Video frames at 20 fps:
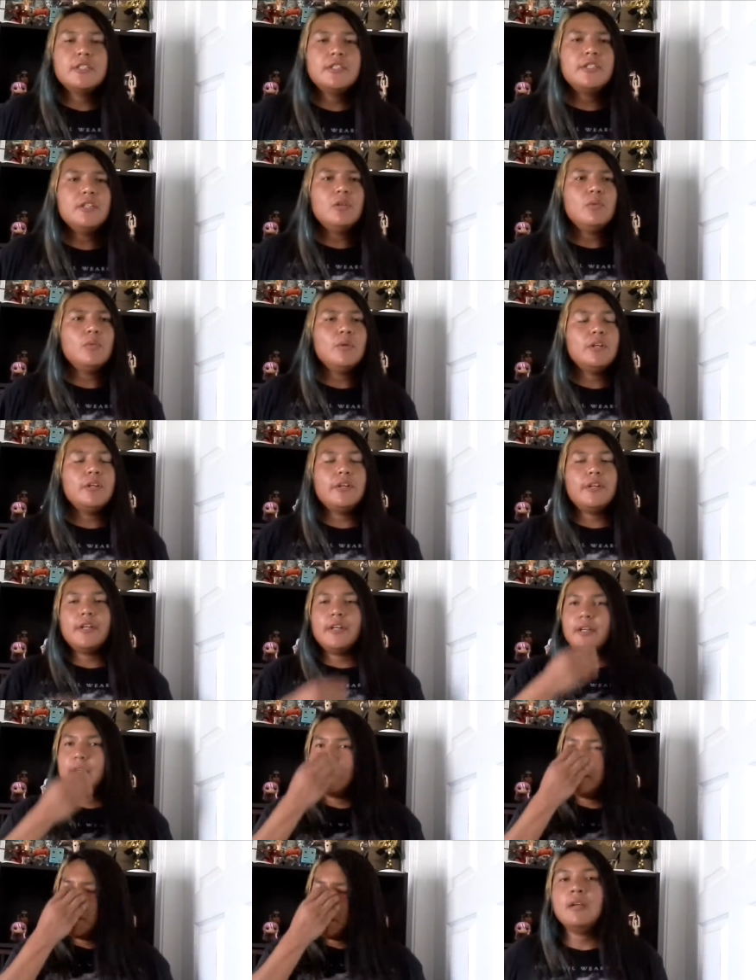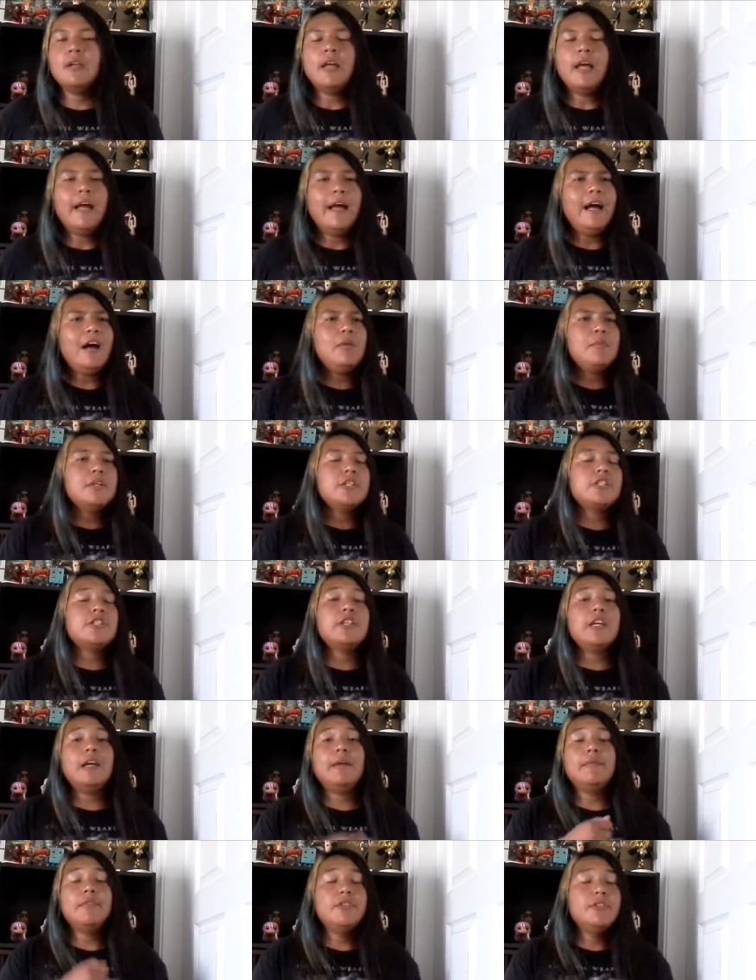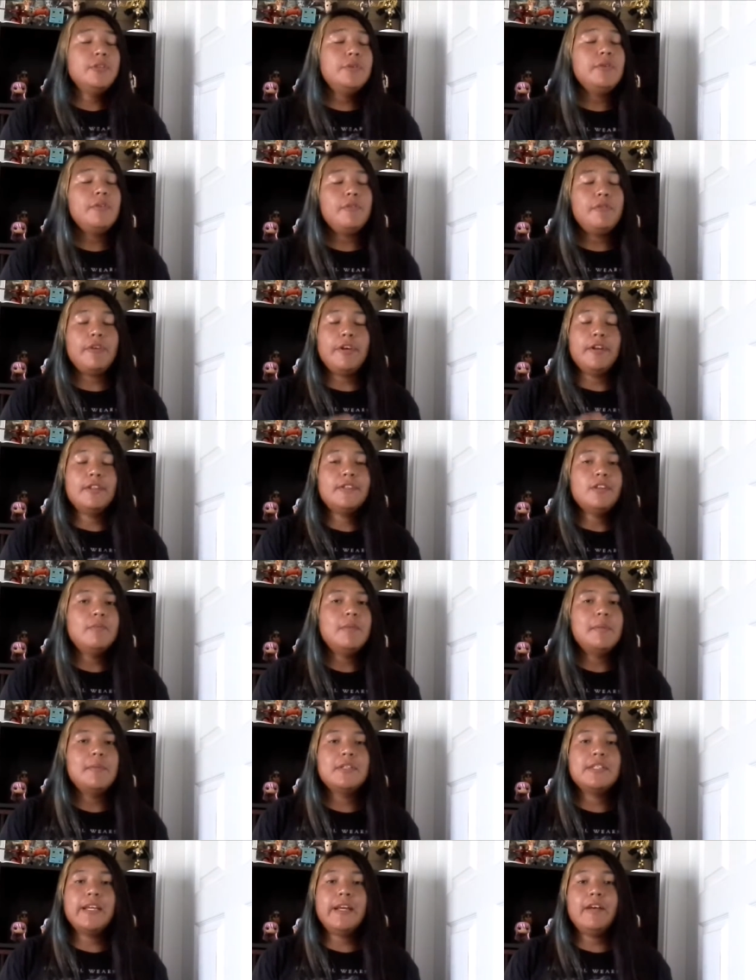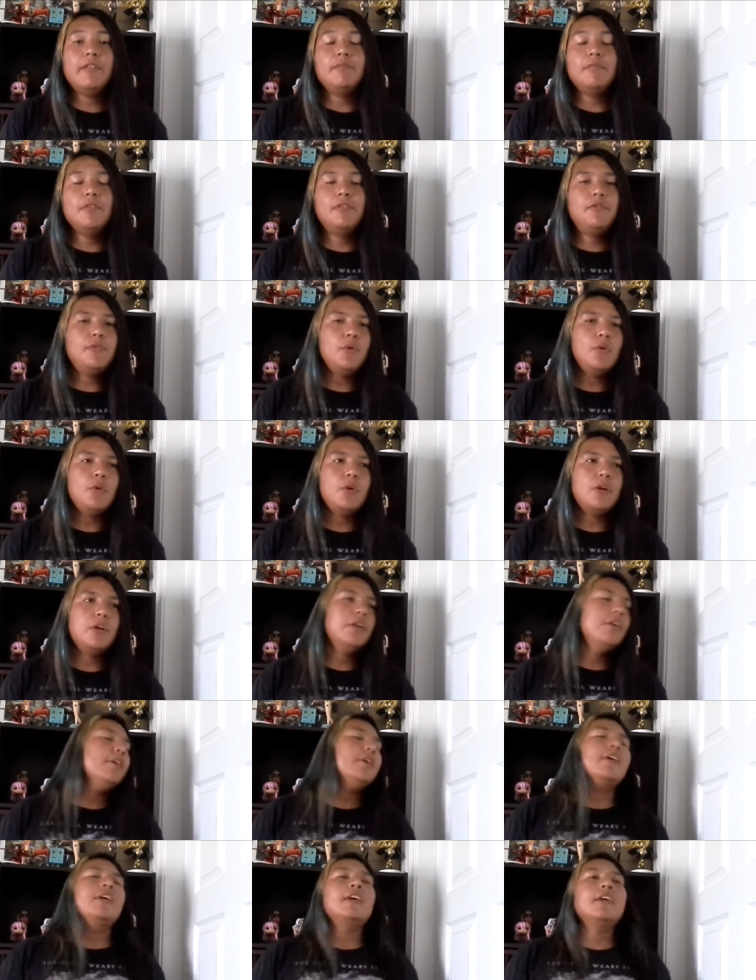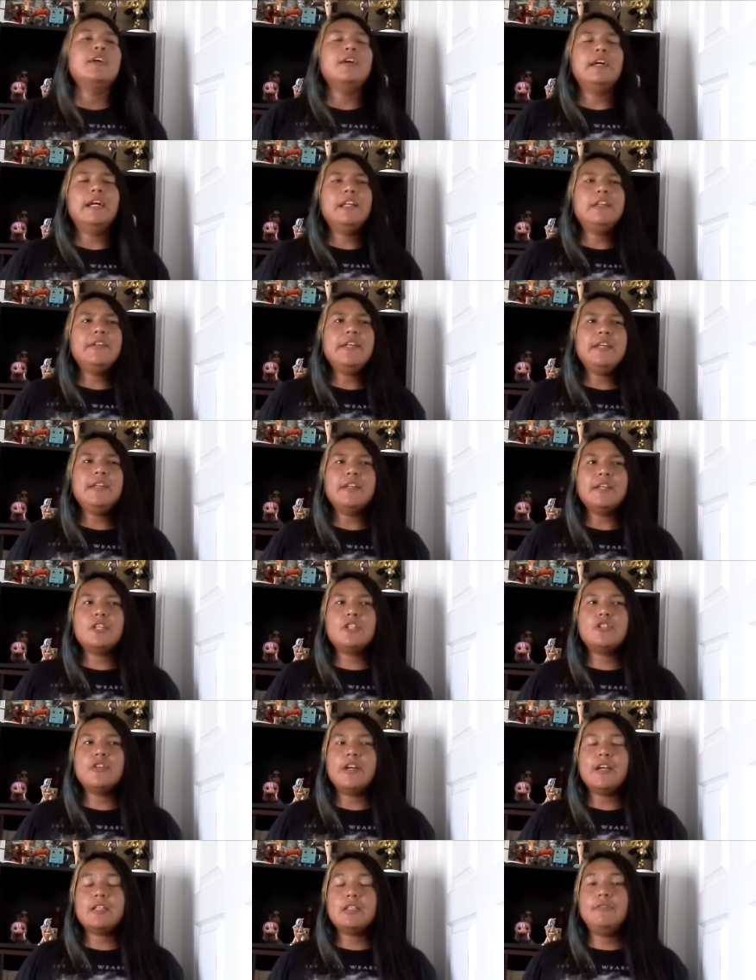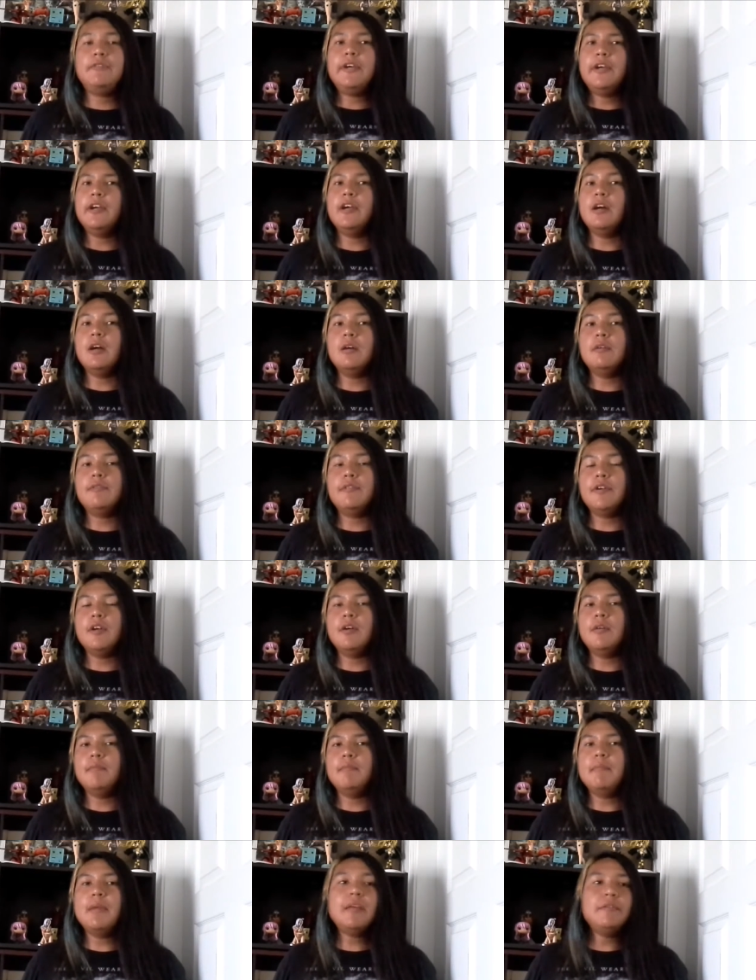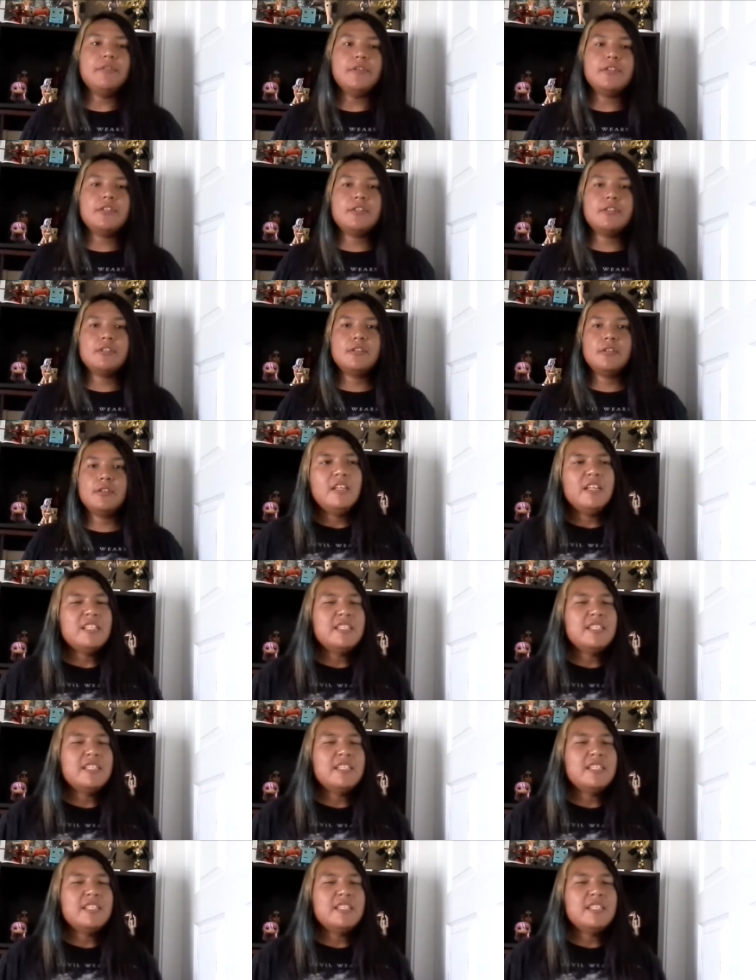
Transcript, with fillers: Still wondering how much time do the Fairy Tail members have before Eileen extracts Fairy Heart from Mavis.